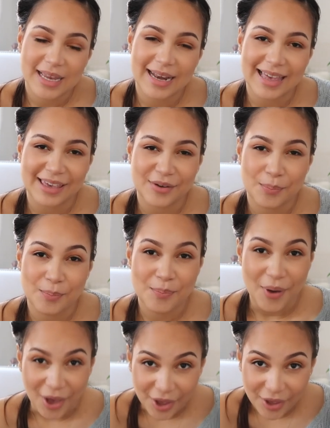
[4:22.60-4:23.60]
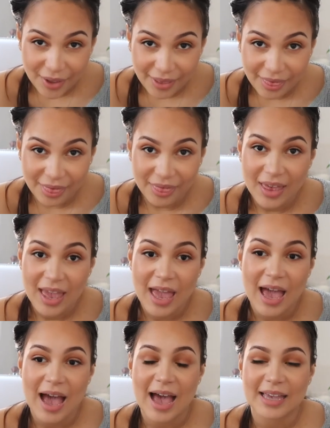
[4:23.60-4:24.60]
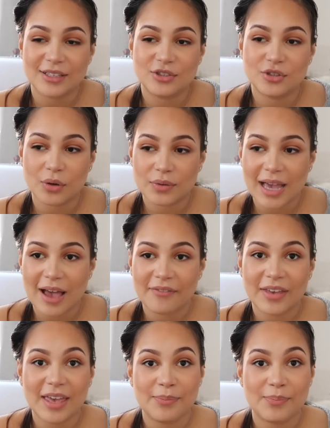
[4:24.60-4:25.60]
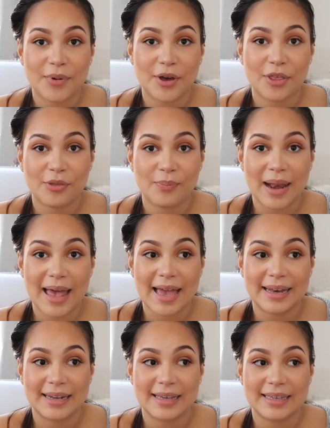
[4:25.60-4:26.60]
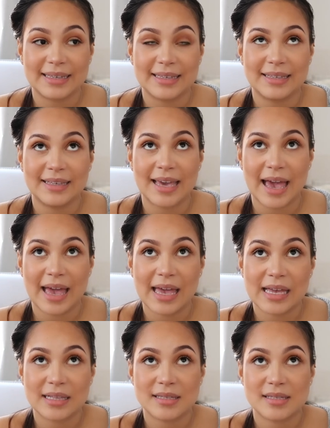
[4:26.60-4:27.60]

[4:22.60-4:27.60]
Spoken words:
like birth. I don't have a birth plan yet.